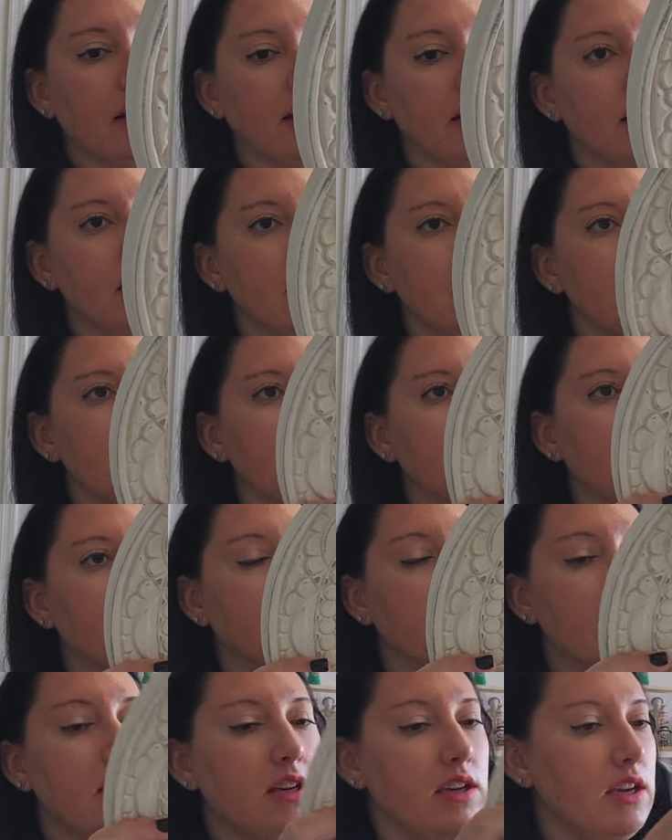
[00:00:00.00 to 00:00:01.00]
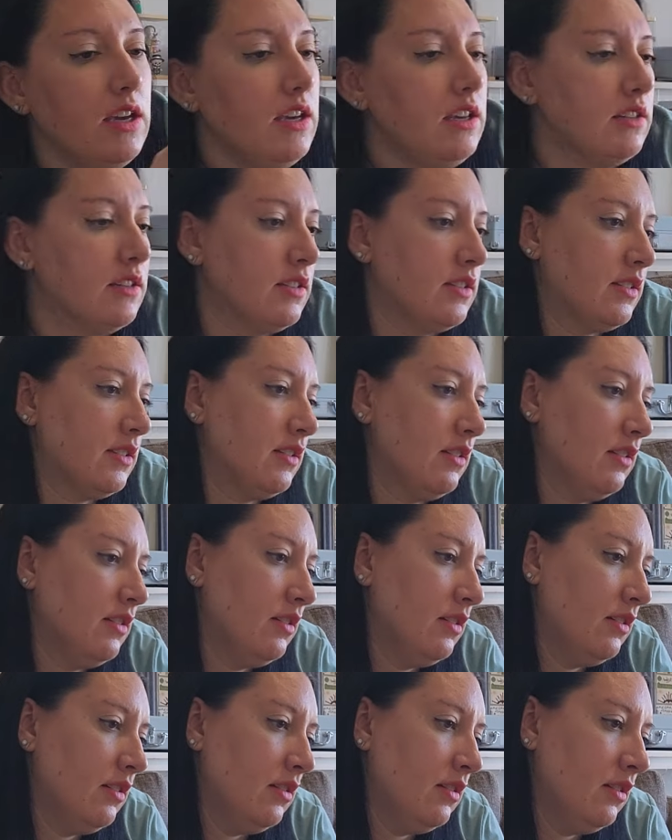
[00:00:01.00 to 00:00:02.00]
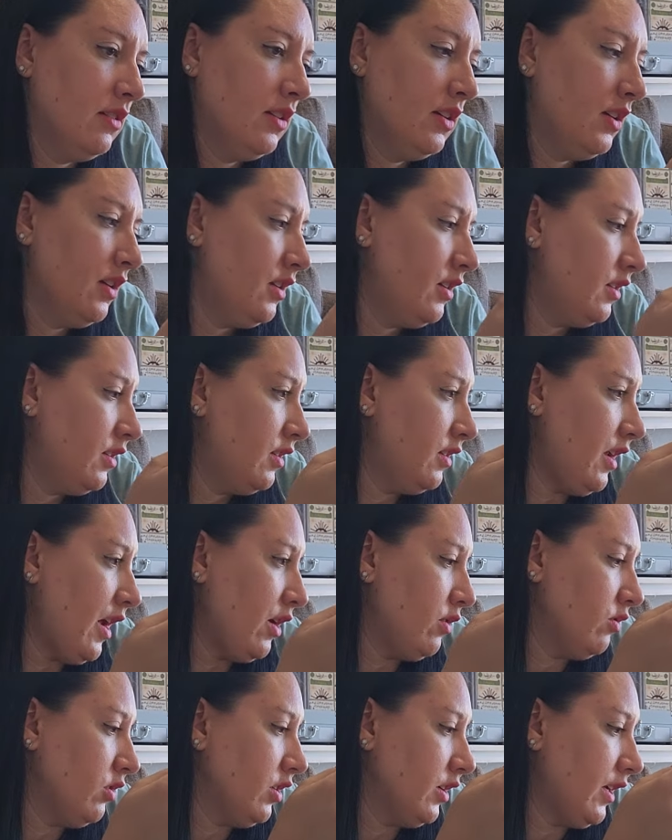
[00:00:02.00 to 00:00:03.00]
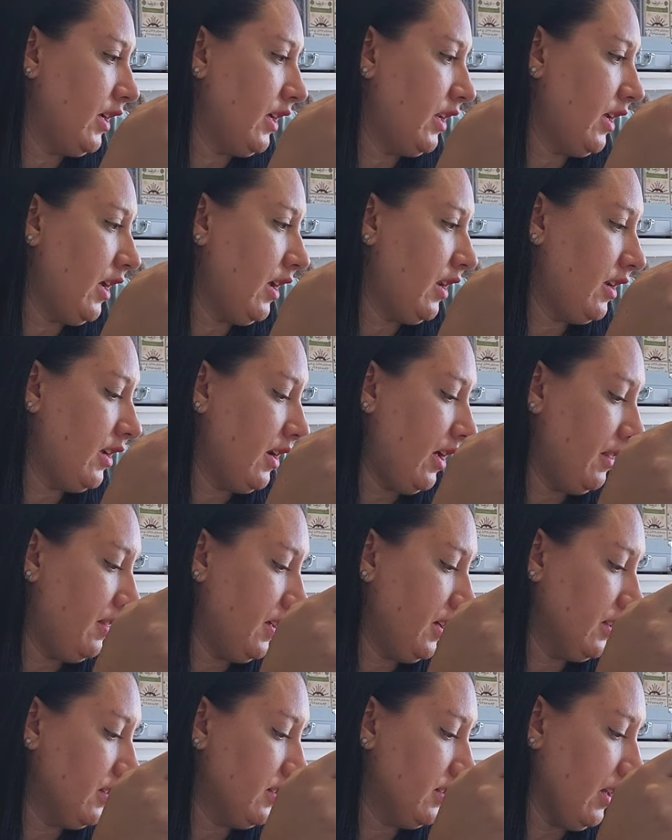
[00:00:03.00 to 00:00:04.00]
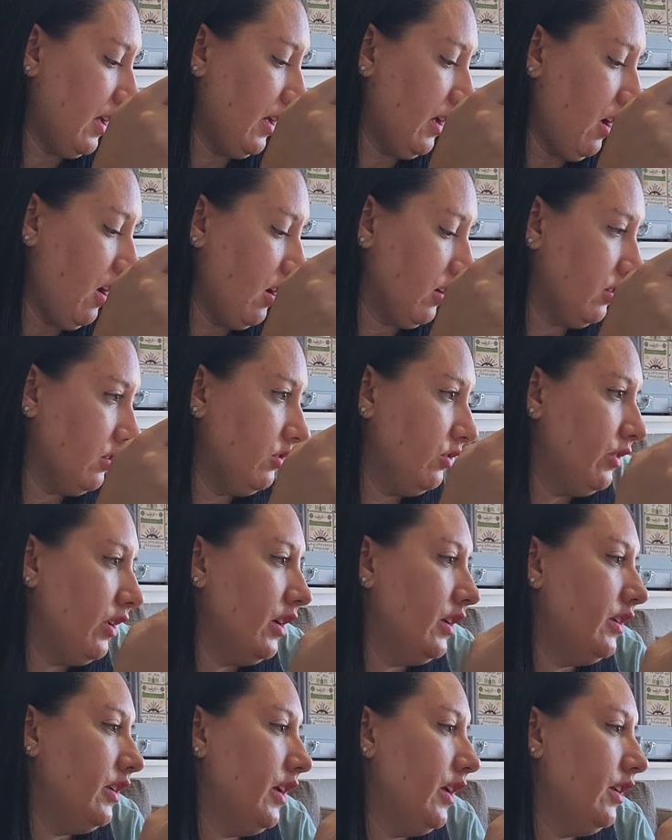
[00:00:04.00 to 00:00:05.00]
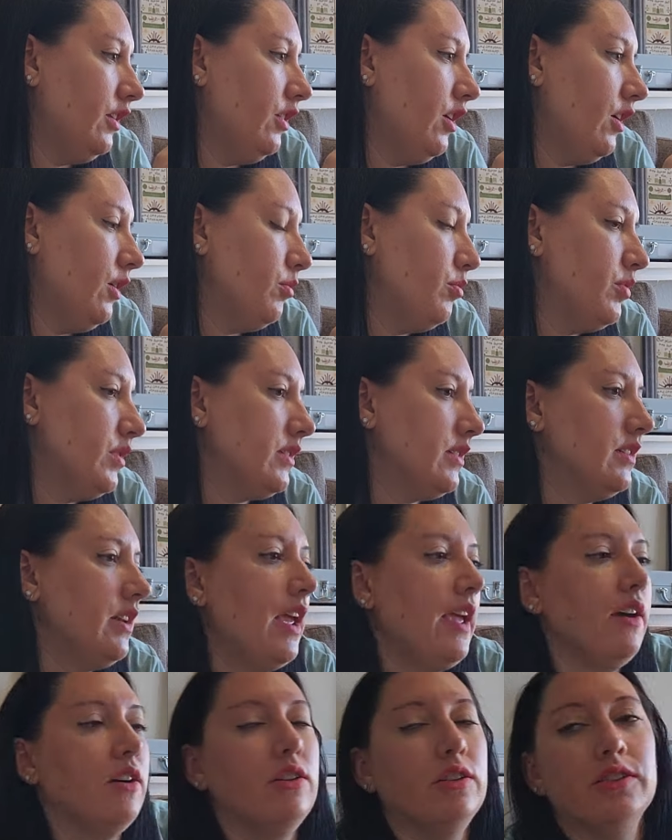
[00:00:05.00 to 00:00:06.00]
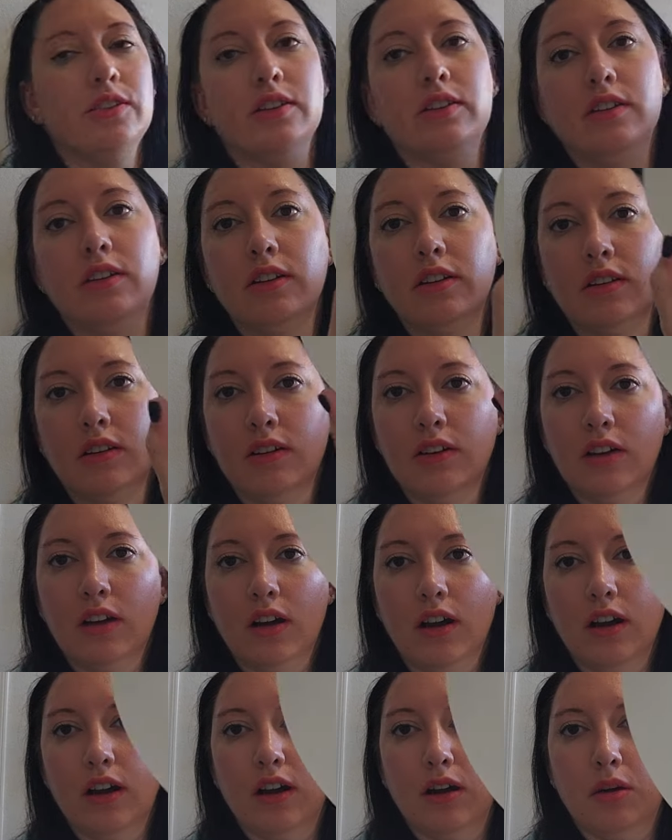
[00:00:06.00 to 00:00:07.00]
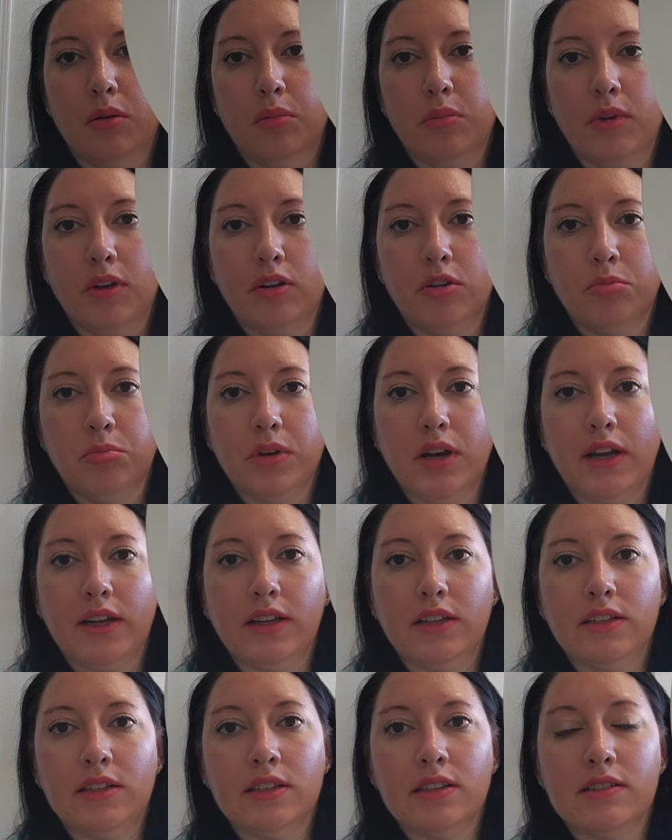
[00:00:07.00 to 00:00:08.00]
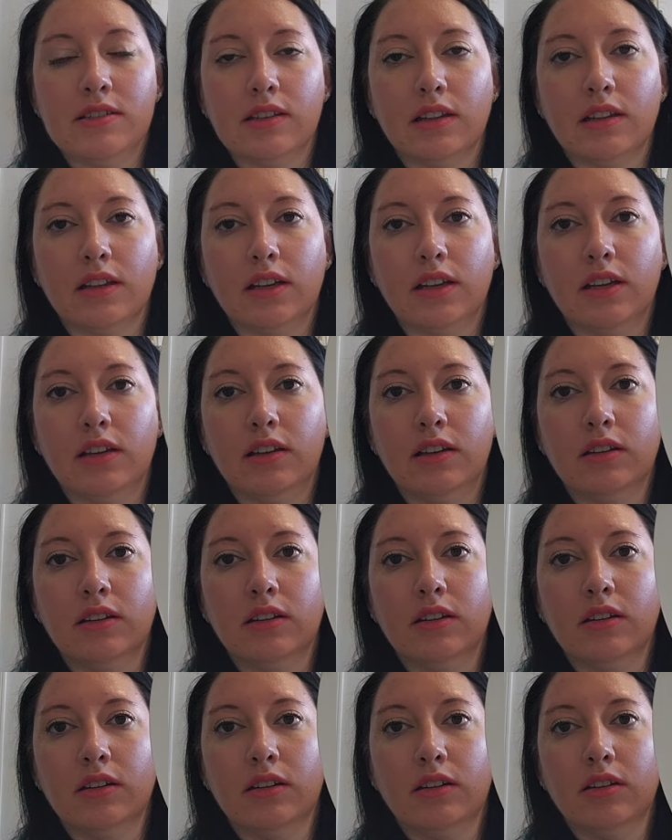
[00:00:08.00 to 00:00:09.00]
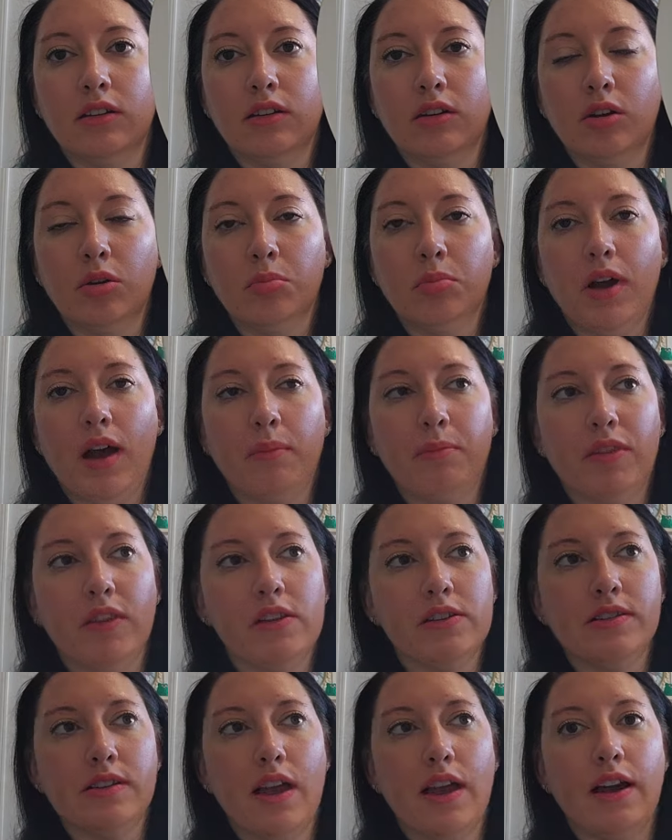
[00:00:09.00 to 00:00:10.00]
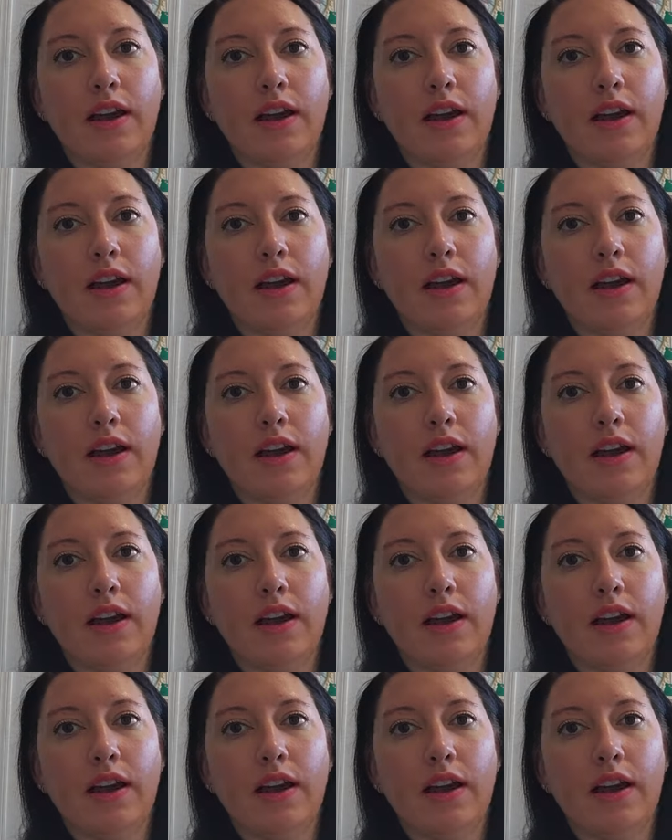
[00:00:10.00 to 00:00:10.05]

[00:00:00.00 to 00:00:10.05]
I can easily, it's now looking at it, I think it's like hot glue gunned in. Nope, it's nailed. Um, but I can easily pop this